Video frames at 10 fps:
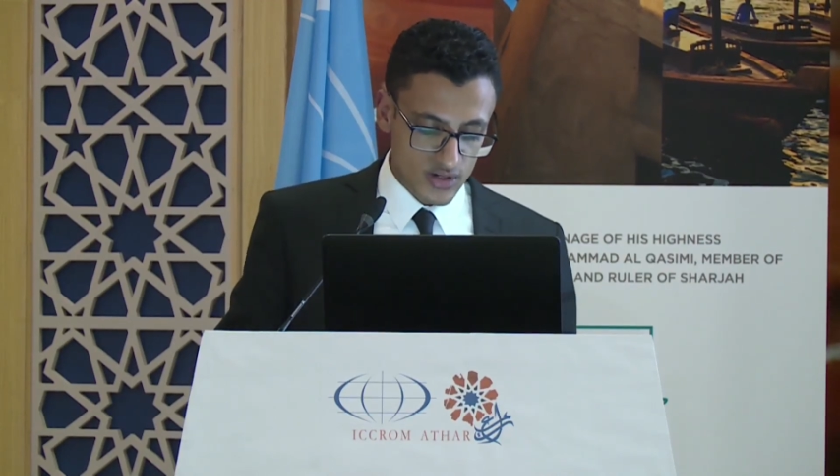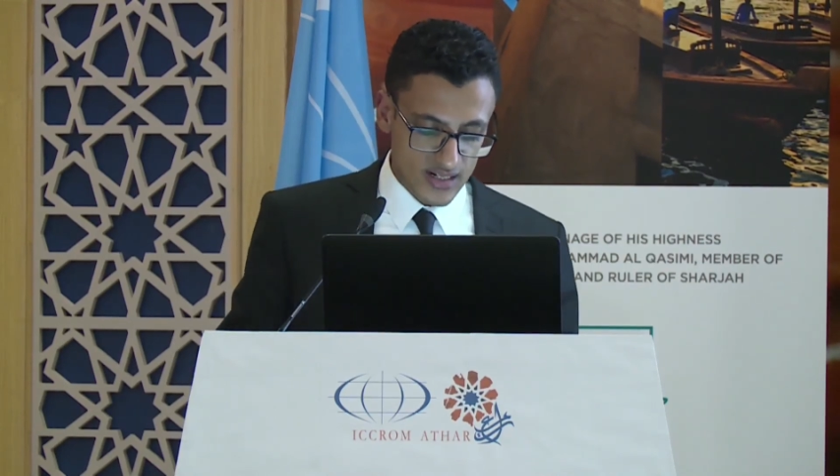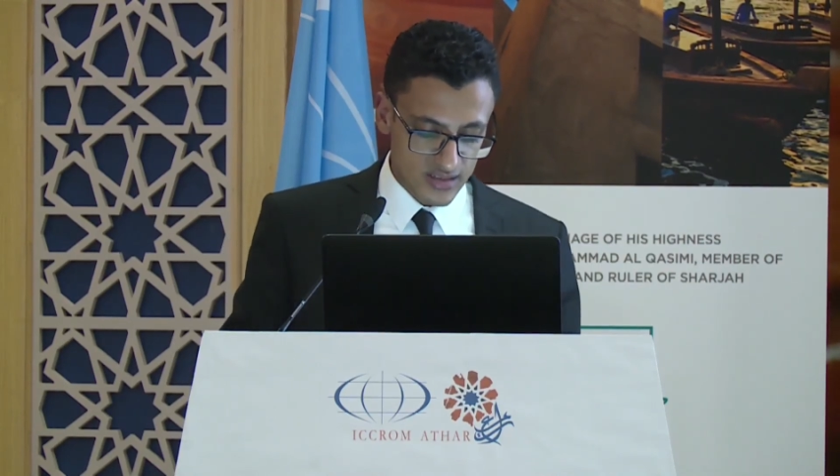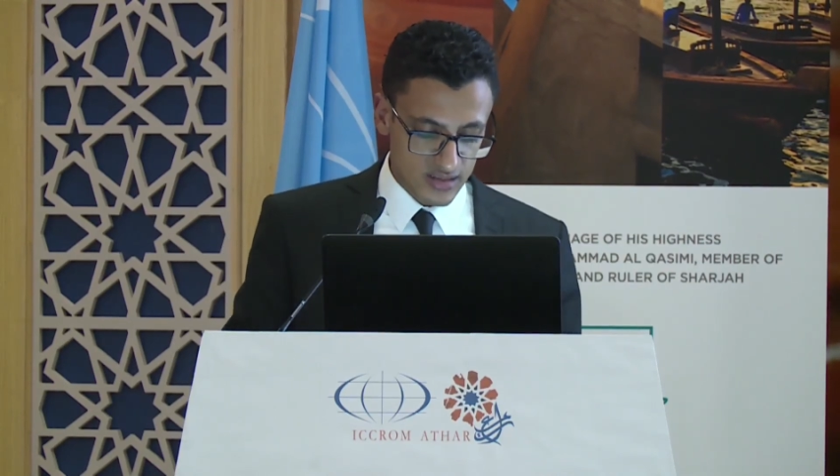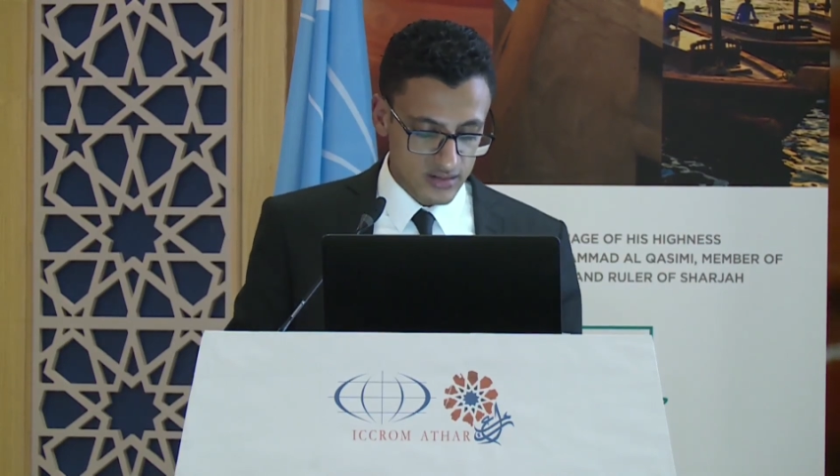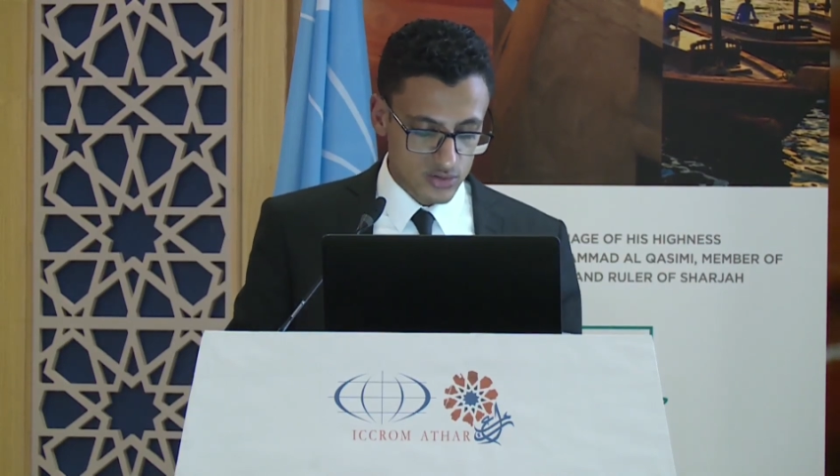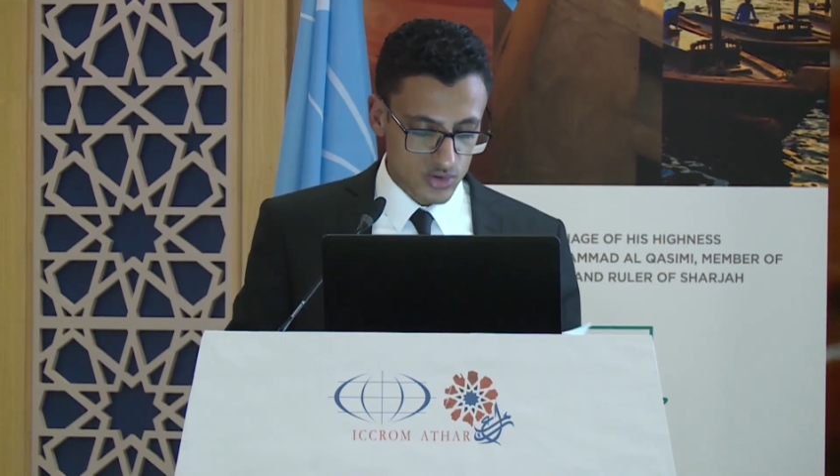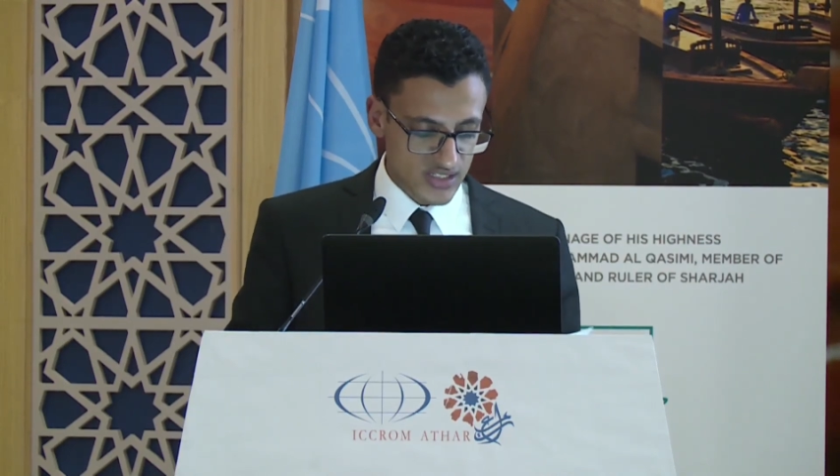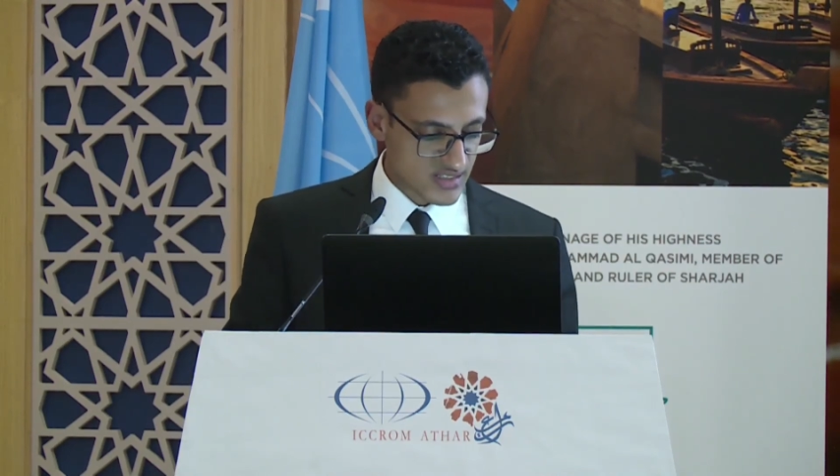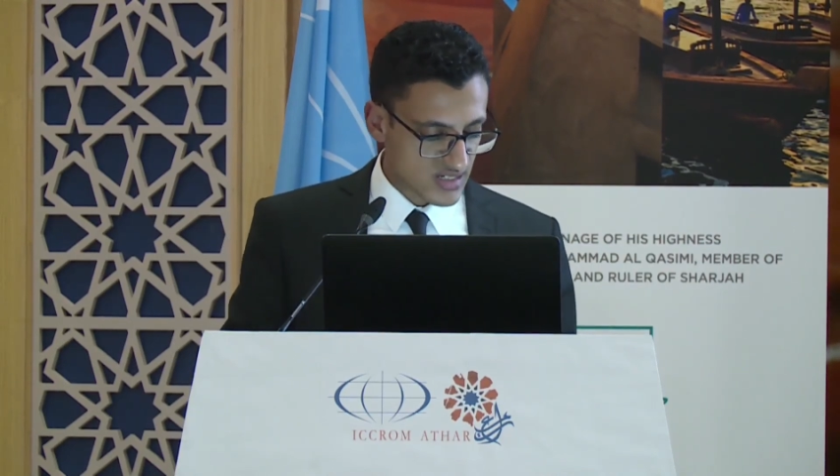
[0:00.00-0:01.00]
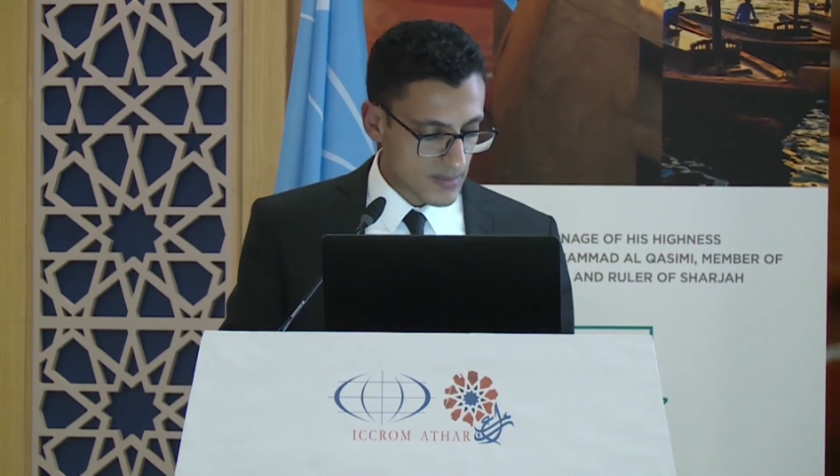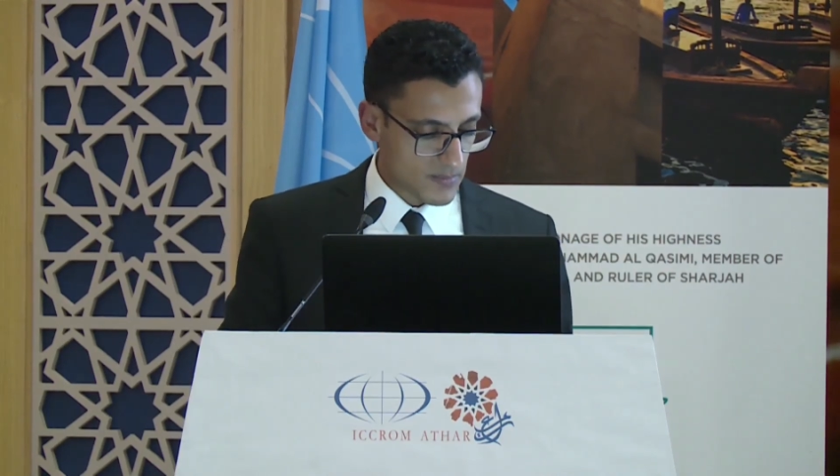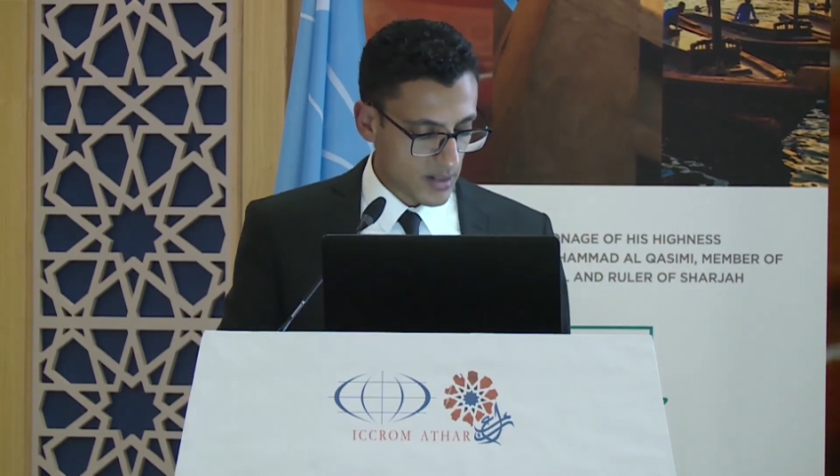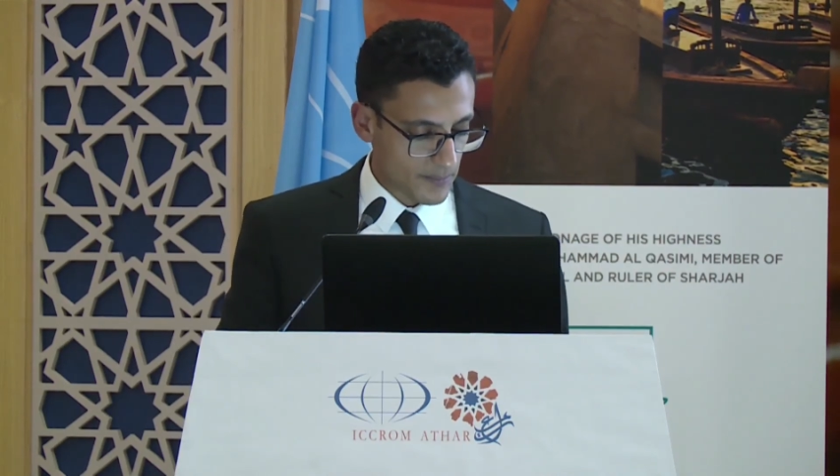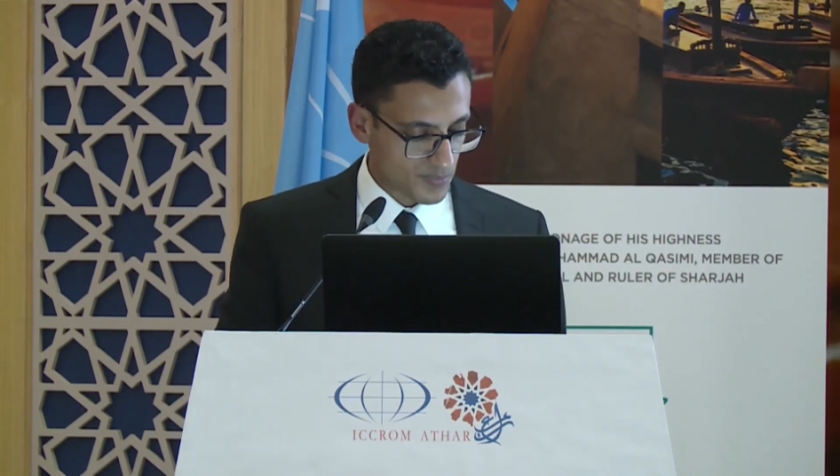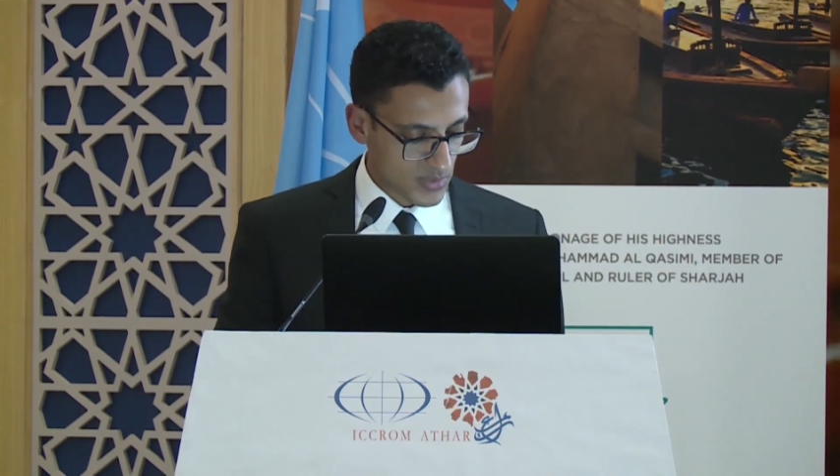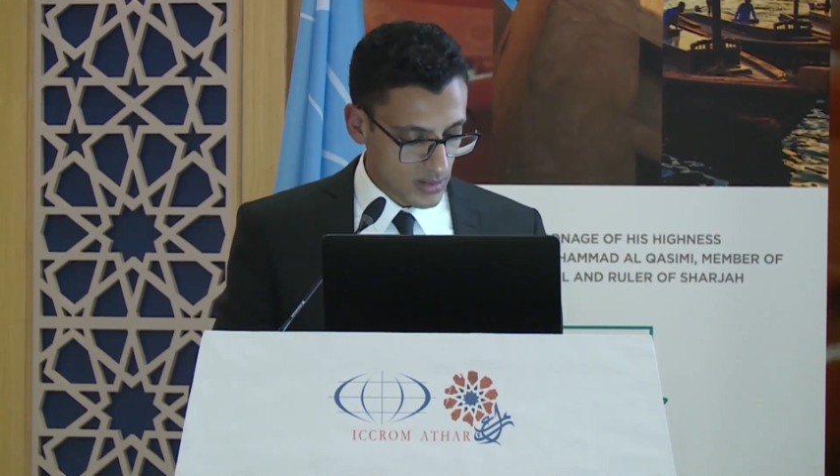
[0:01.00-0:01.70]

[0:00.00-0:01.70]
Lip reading: related to the same aim.